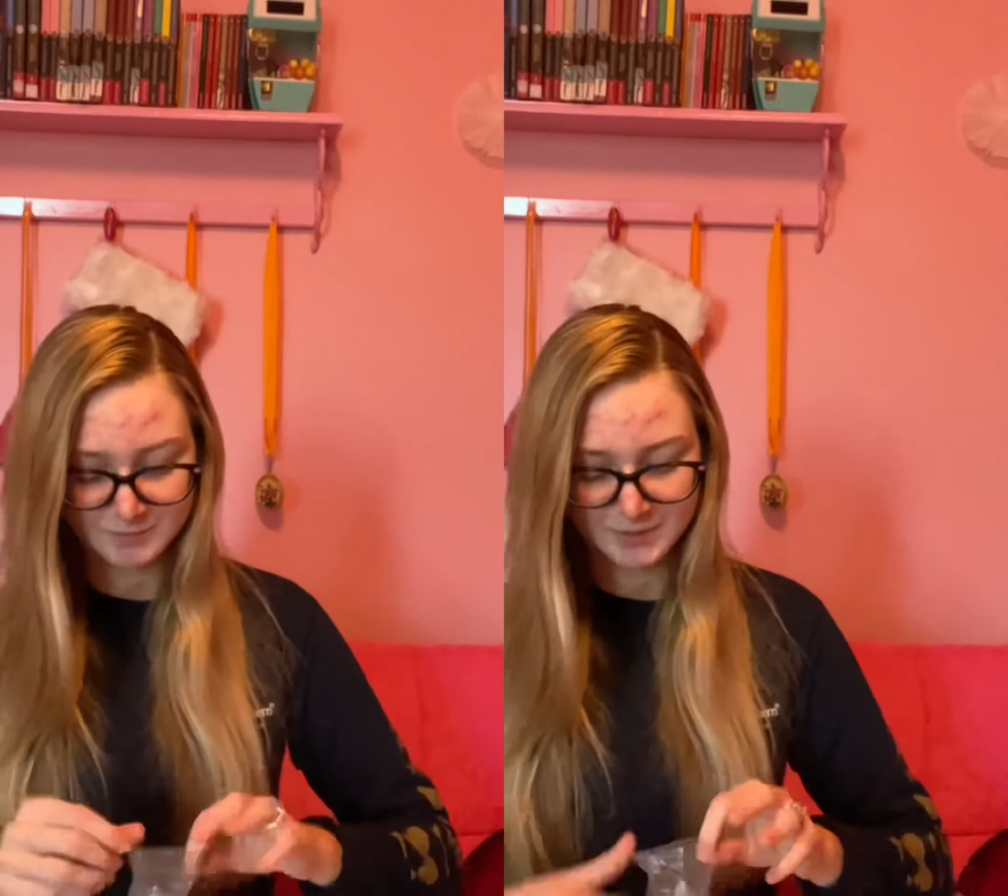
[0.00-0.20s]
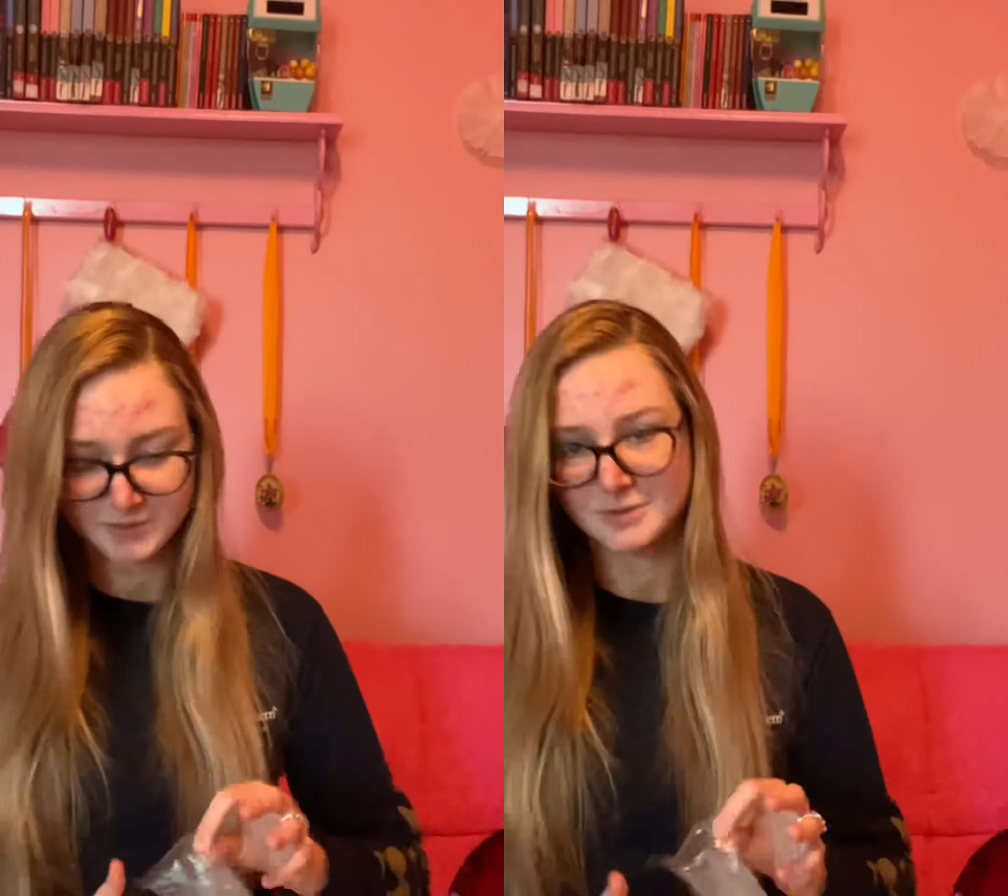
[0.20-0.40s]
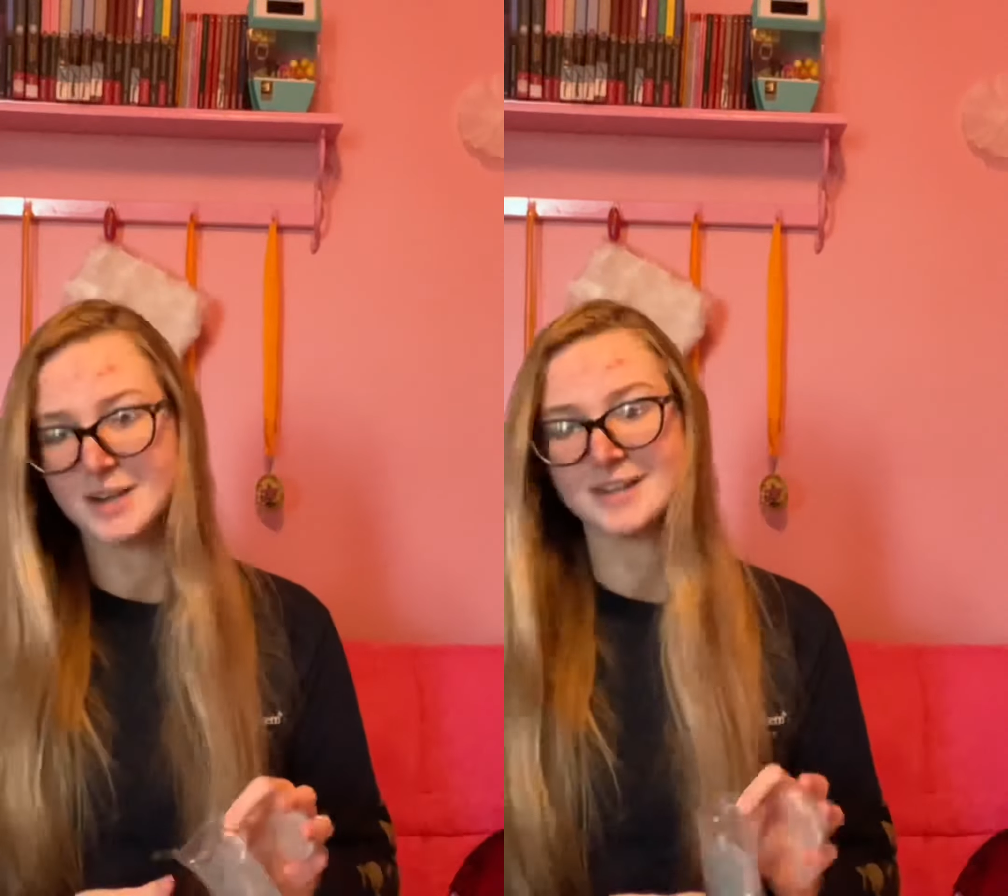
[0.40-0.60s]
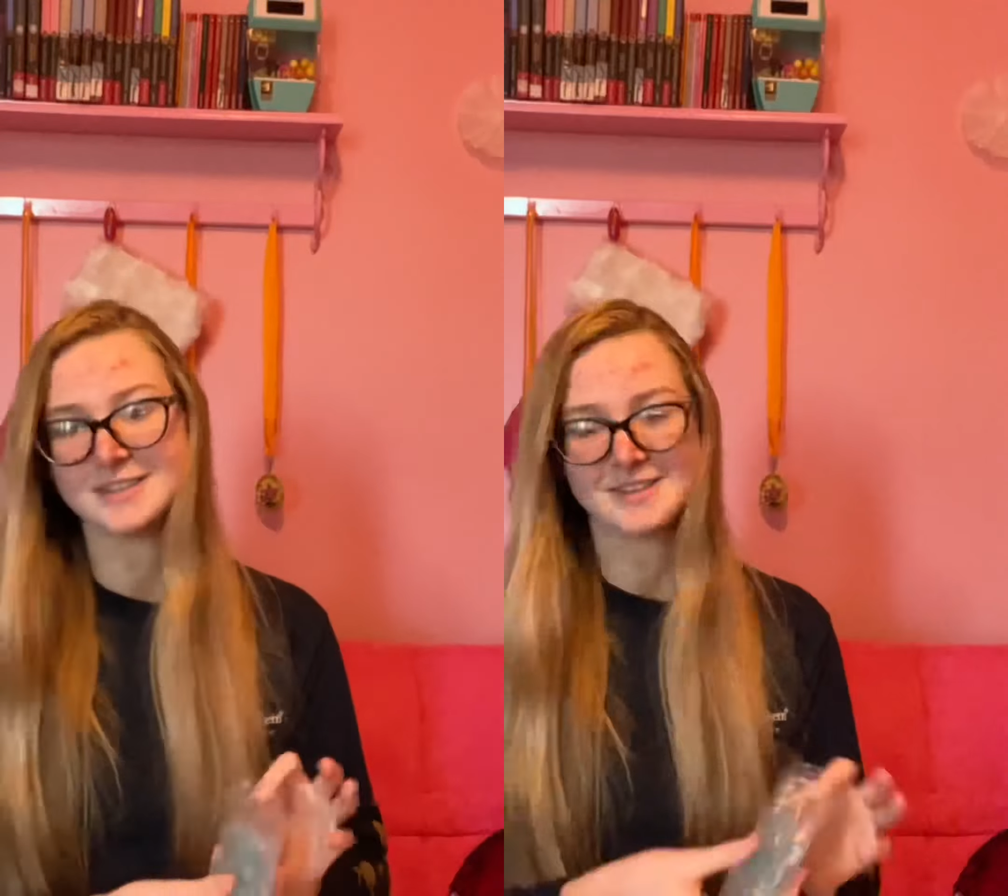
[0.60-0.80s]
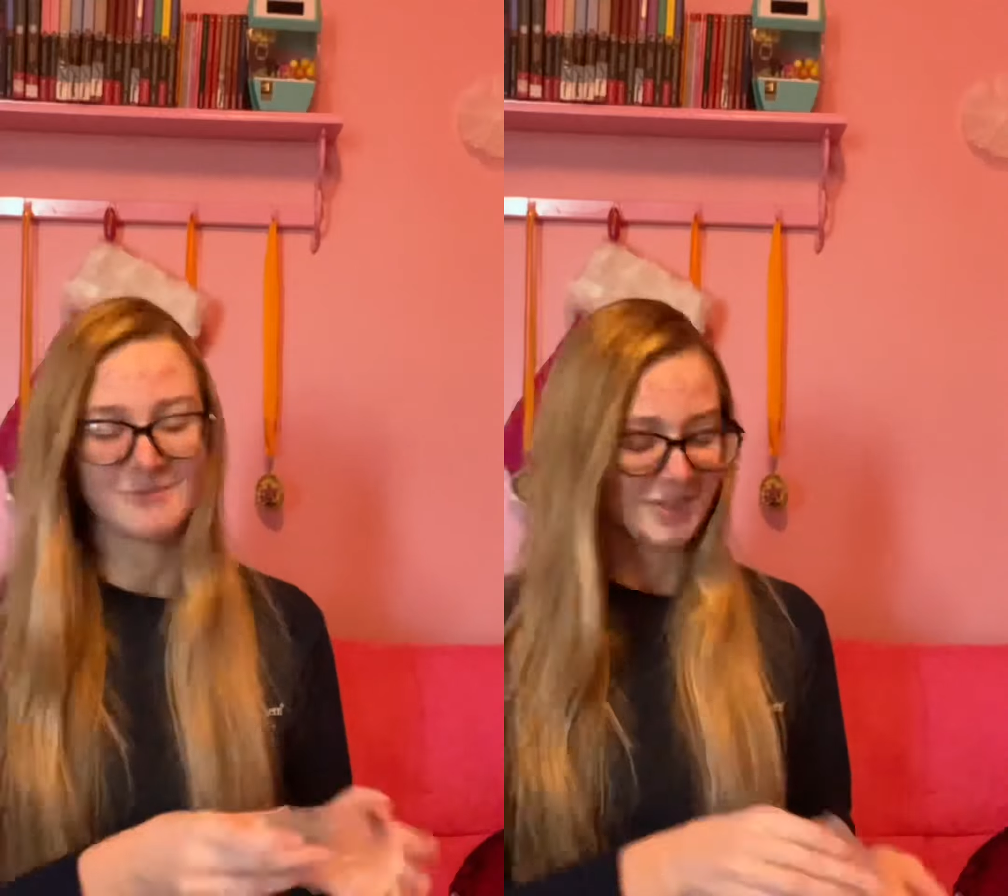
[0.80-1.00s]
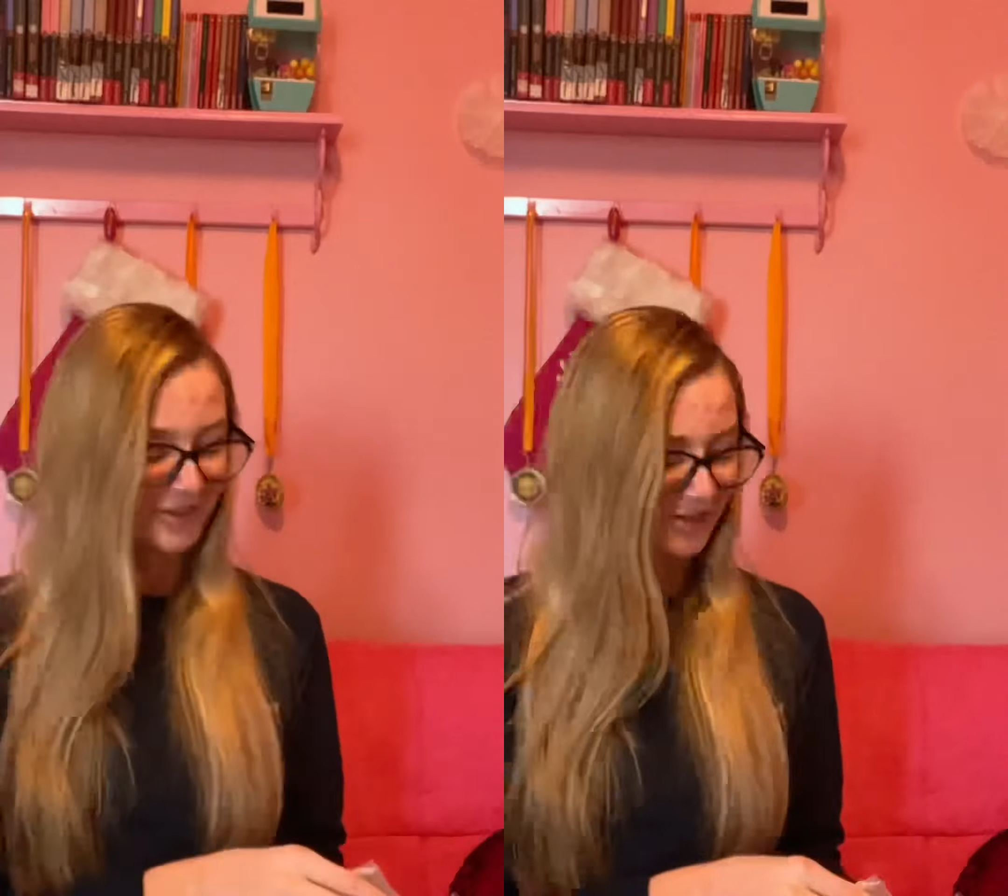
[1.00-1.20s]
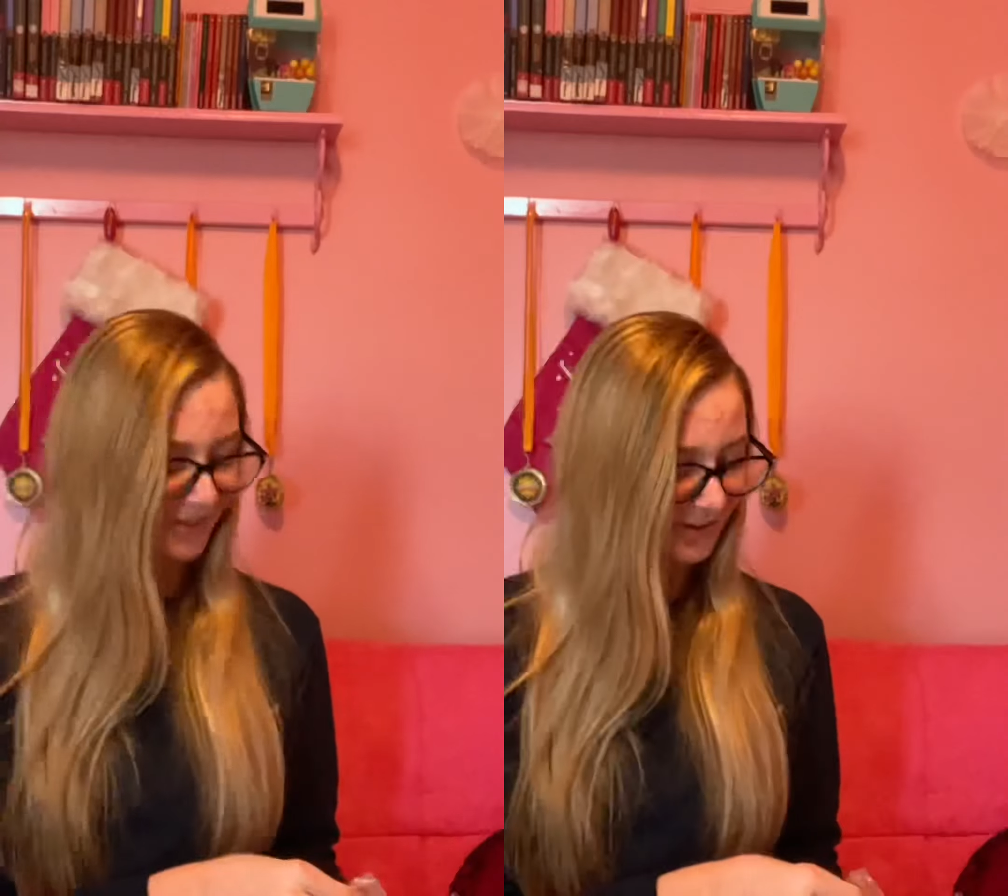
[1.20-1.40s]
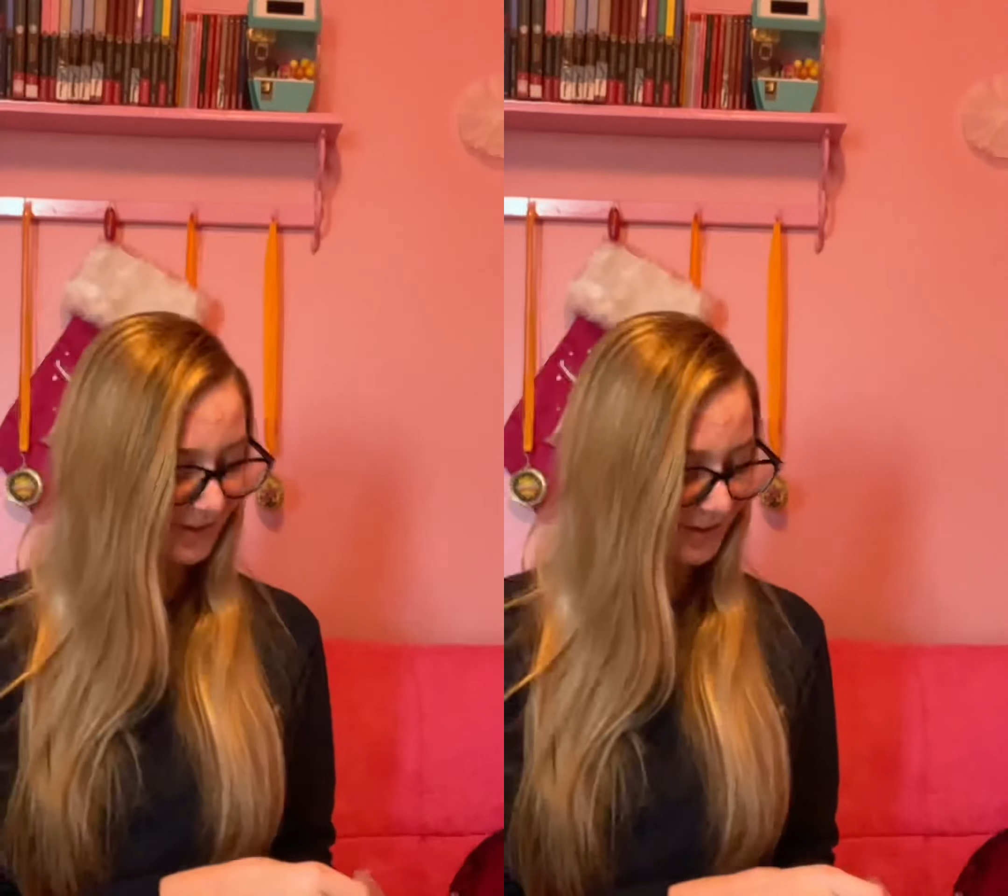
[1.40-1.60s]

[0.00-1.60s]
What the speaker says: glue, something or other.